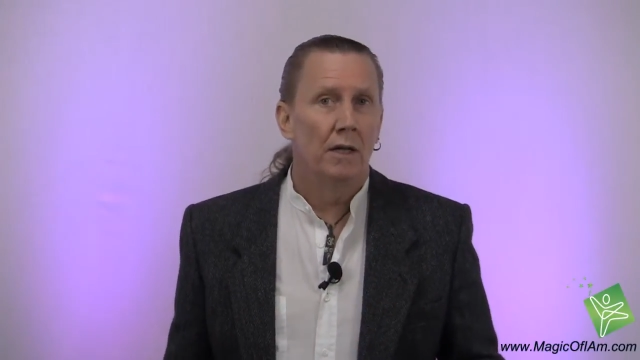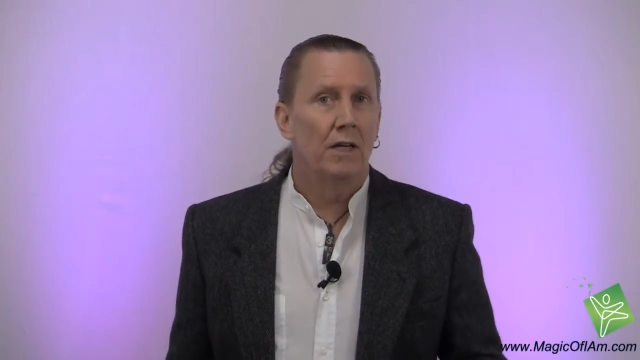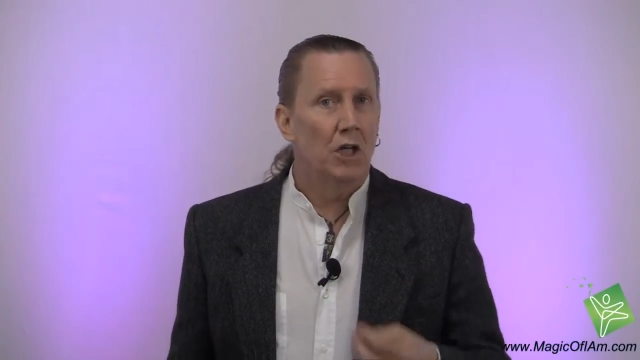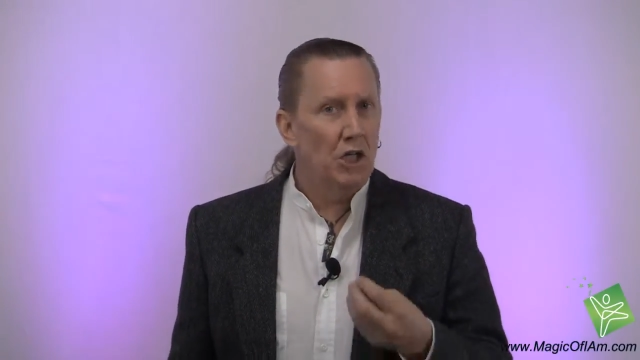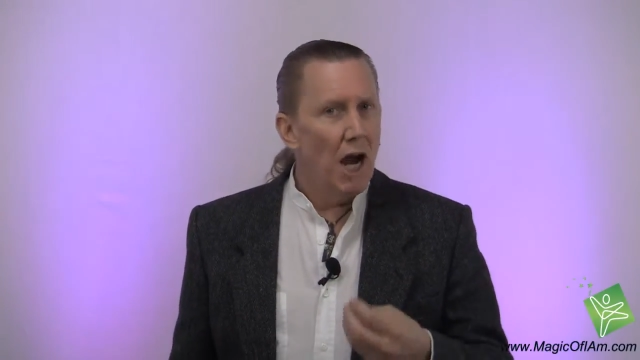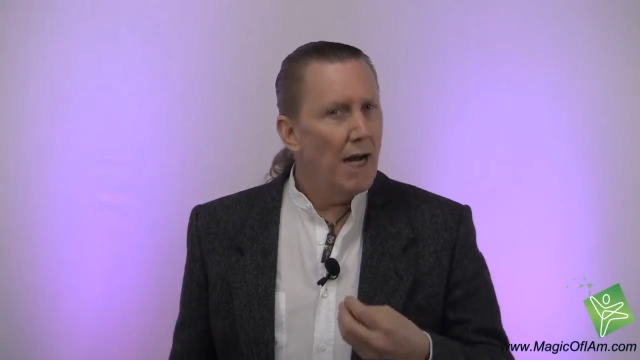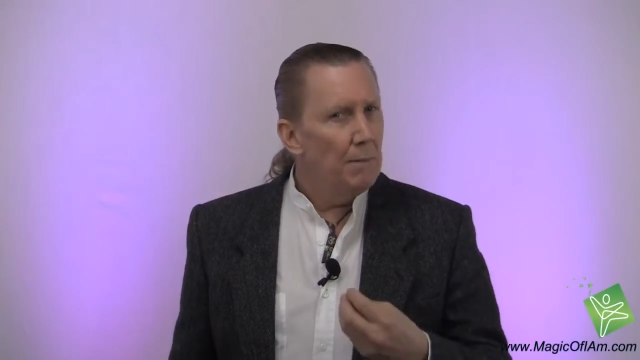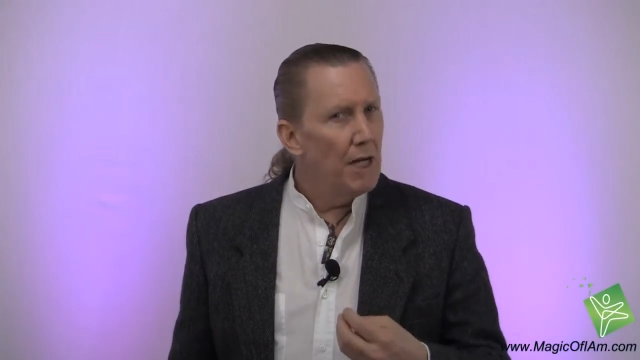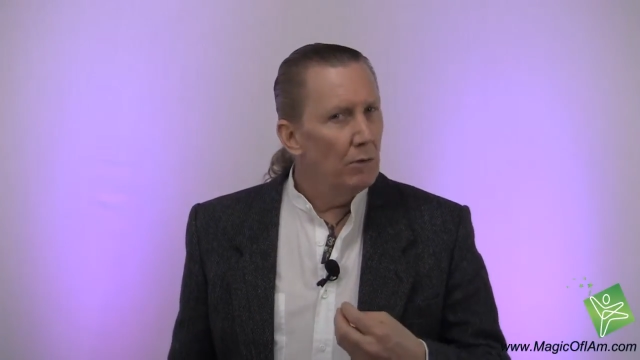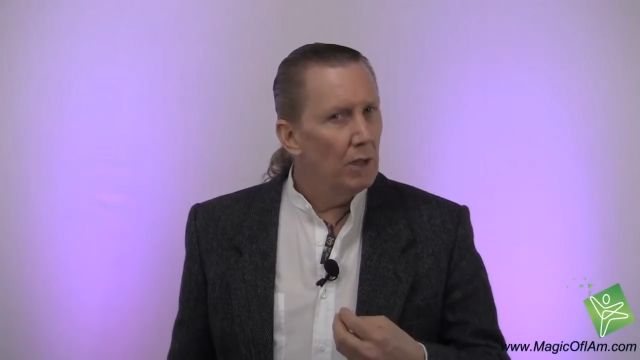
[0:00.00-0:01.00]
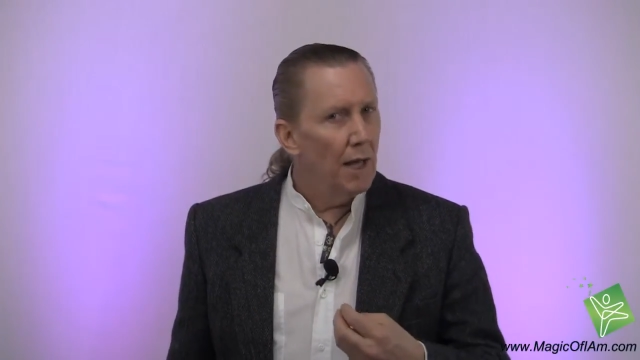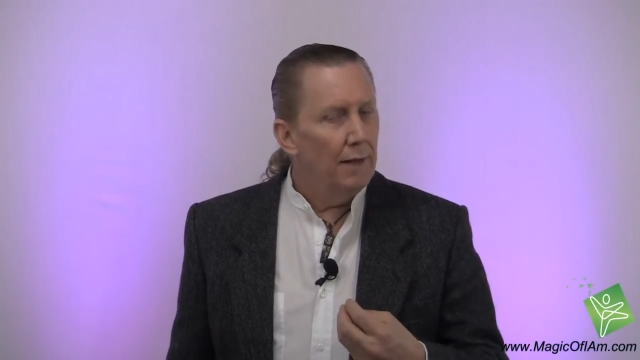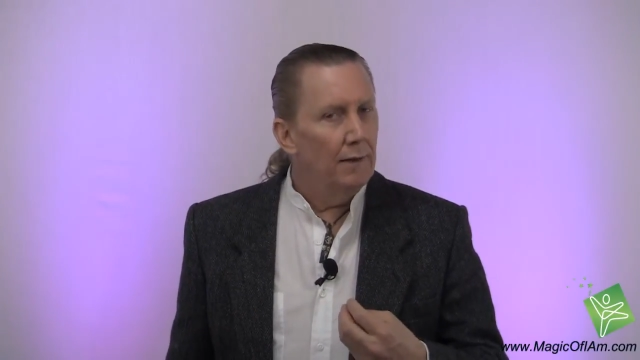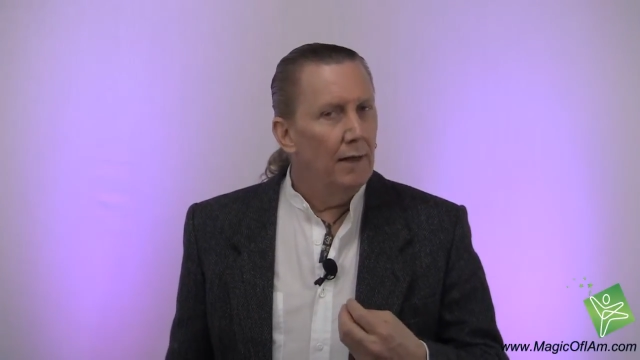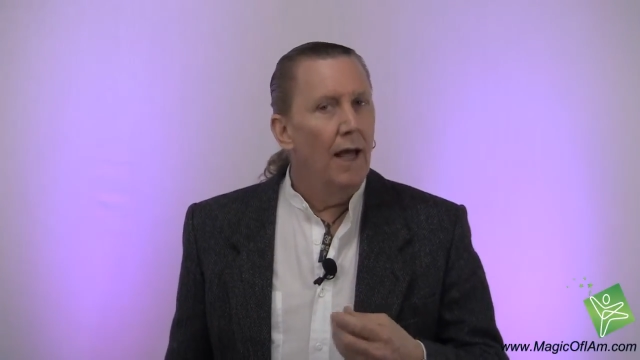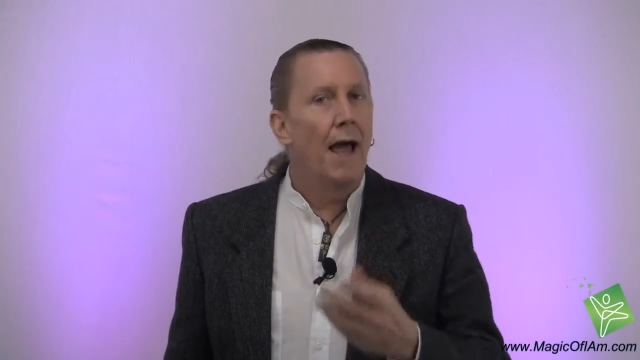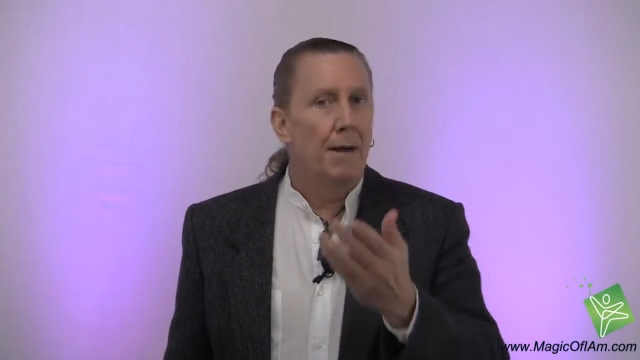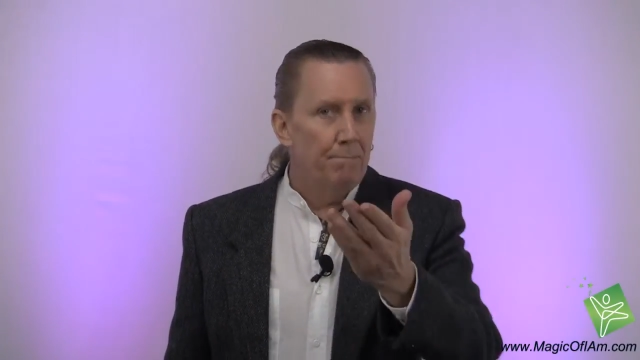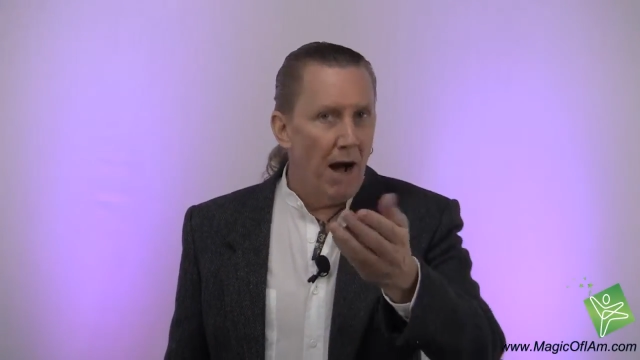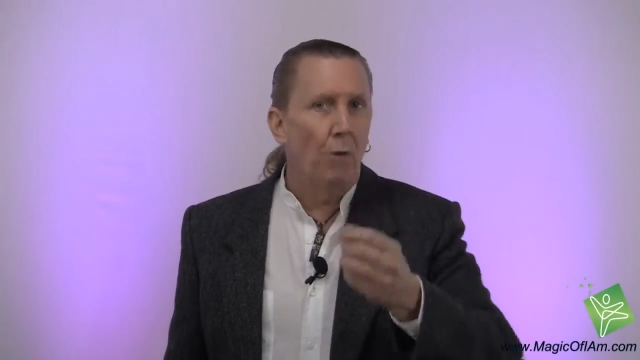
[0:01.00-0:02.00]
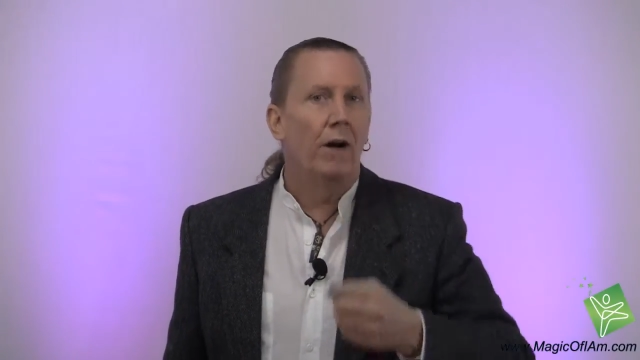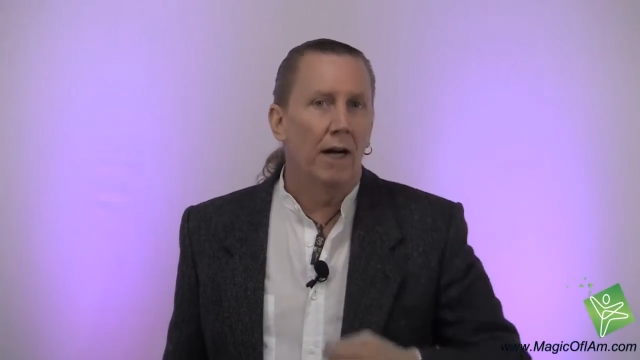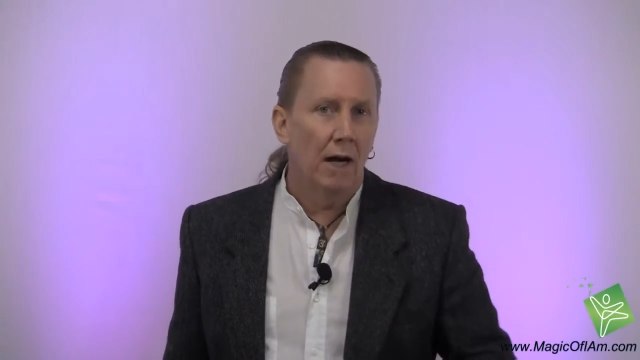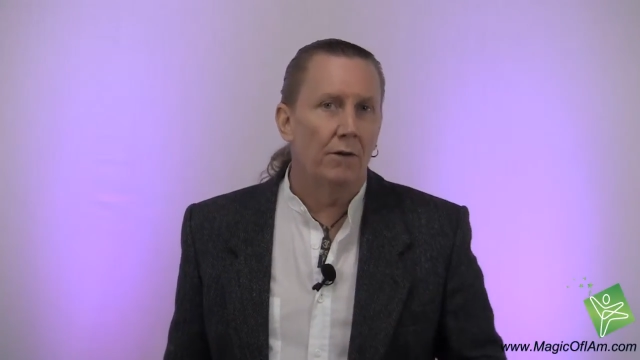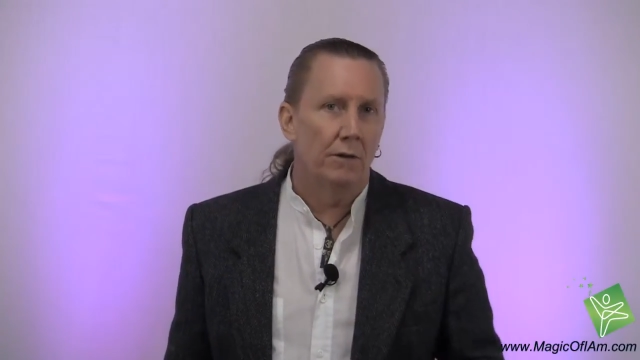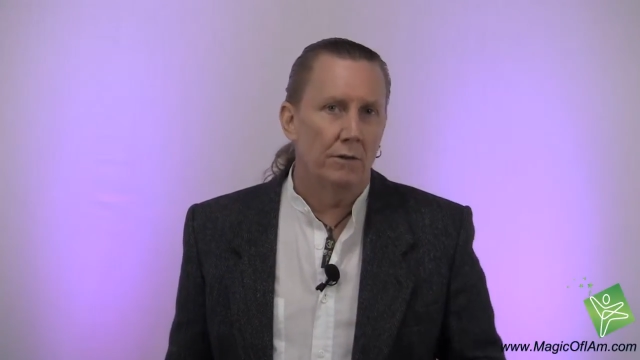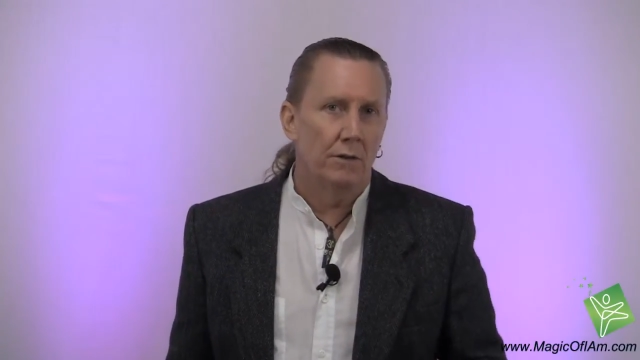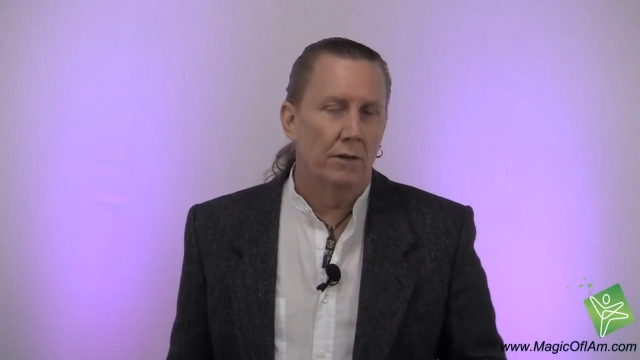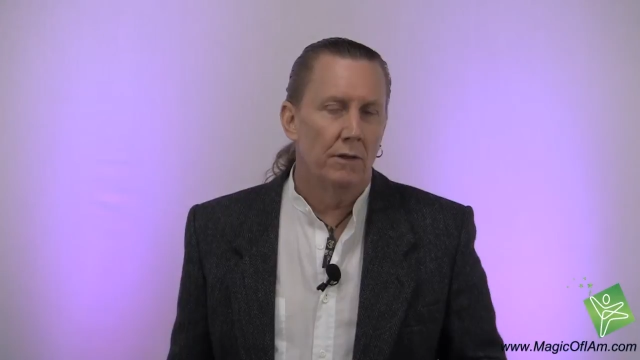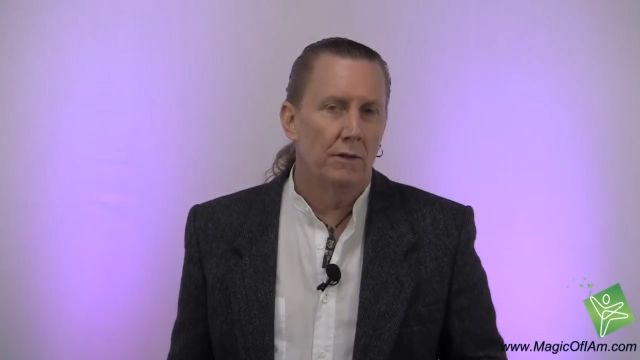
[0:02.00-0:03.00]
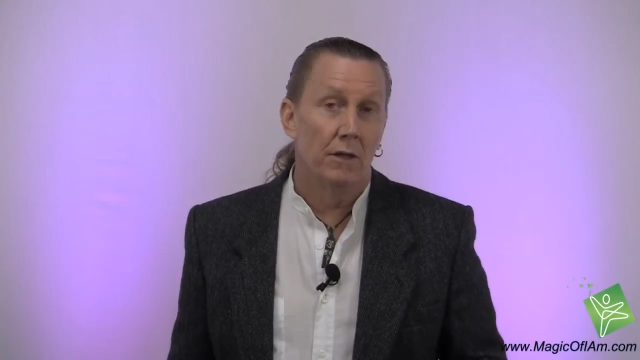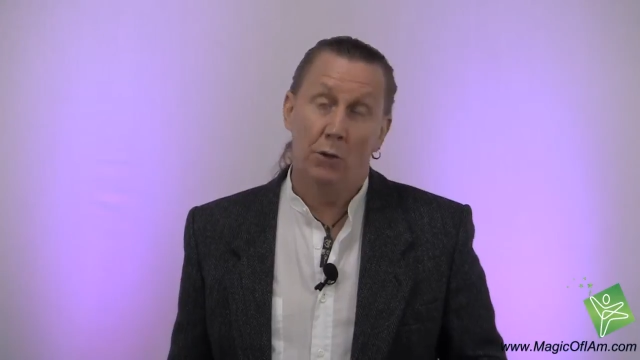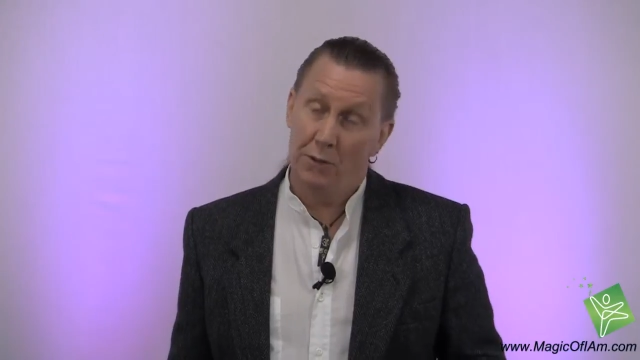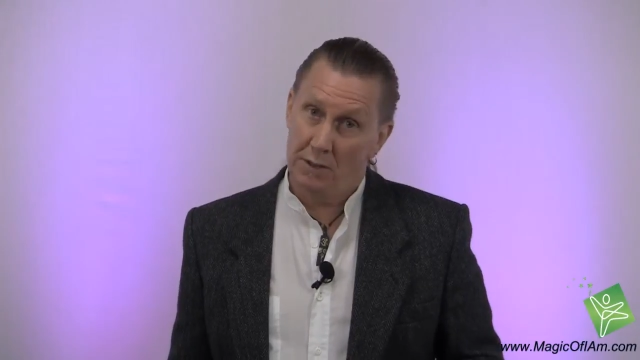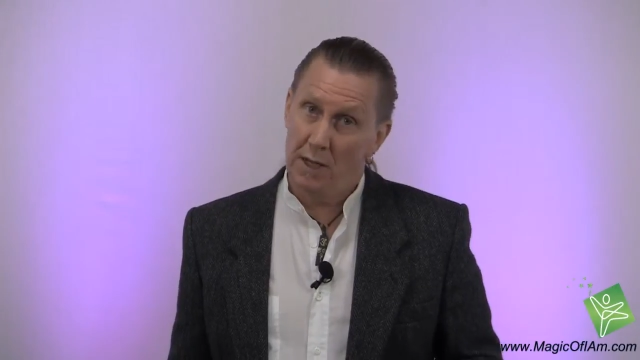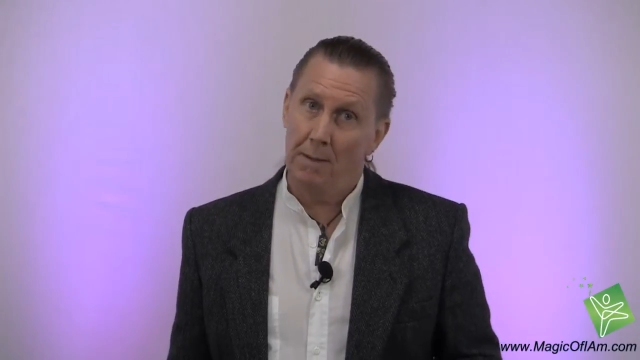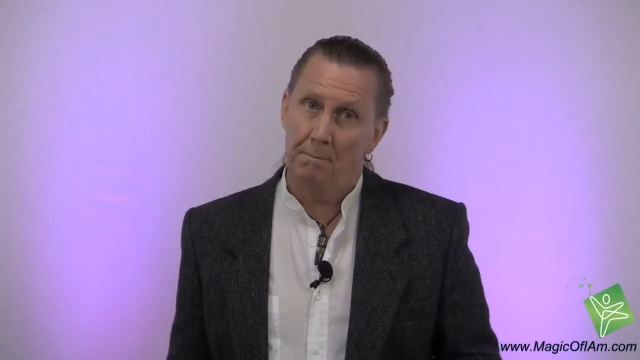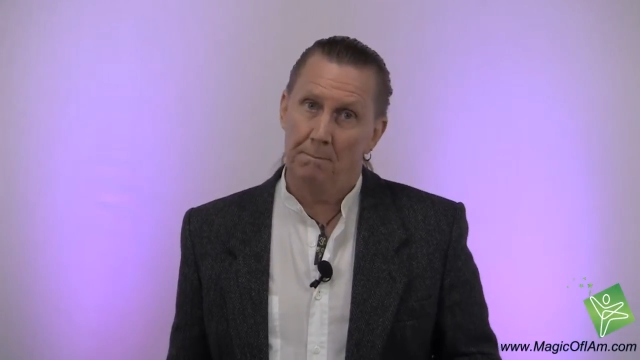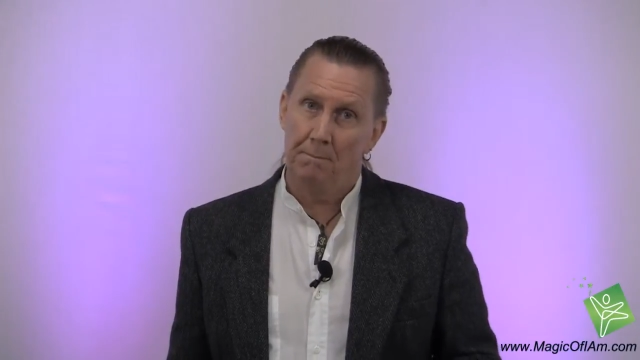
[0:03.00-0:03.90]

to shining my own light and empowering others to do the same.